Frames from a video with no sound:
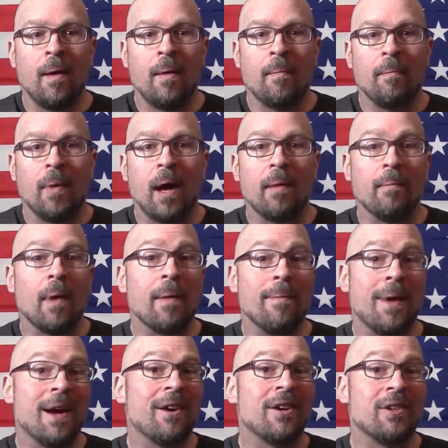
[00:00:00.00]
My
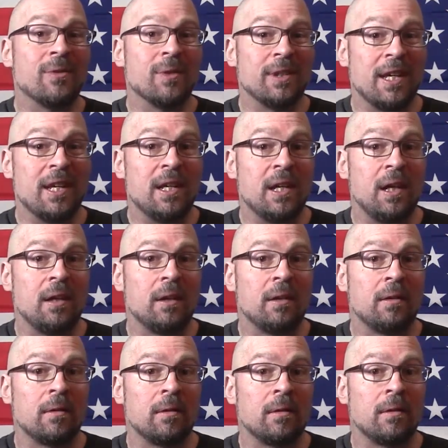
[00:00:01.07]
marriage was ending.
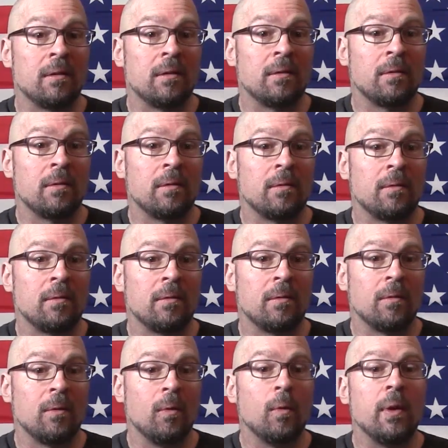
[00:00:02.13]

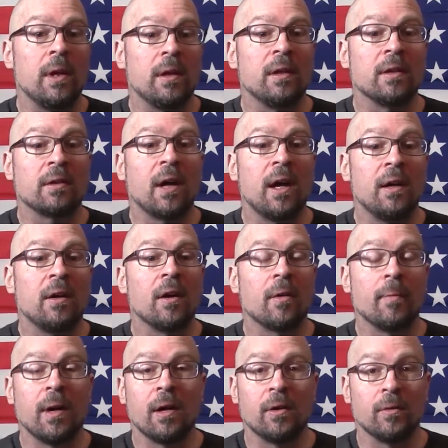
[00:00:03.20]
we had decided our
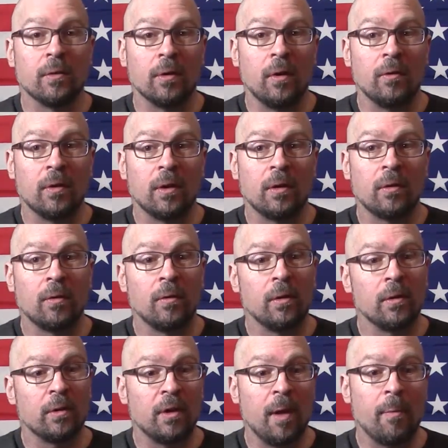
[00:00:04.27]
marriage was over. We
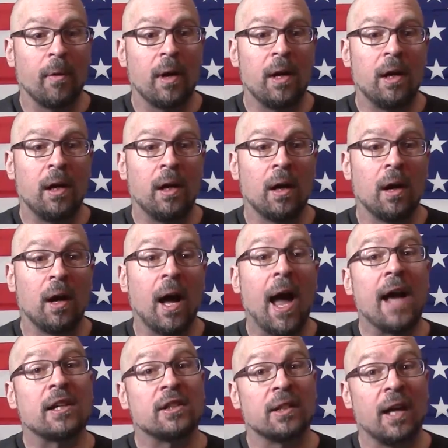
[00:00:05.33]
were separating.
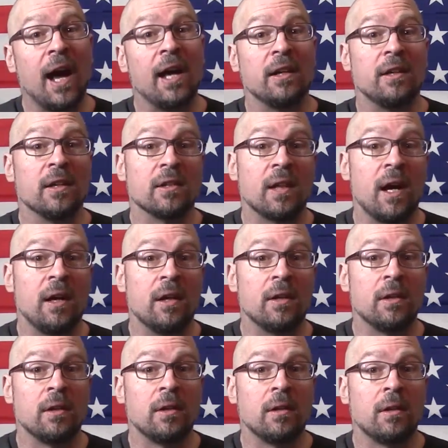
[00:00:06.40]
I had decided,
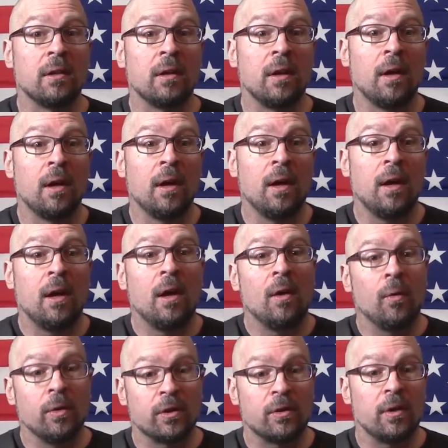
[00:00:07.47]

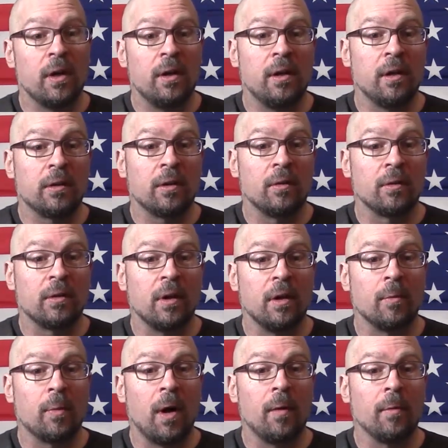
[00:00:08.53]
which created its own set
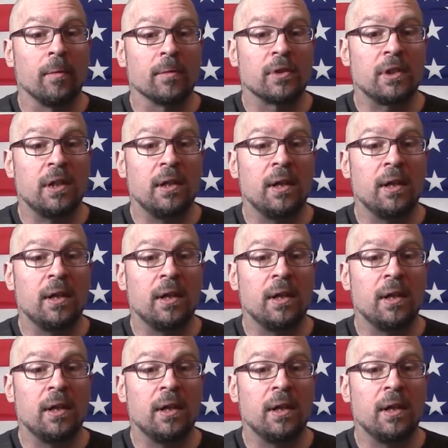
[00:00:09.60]
of problems. She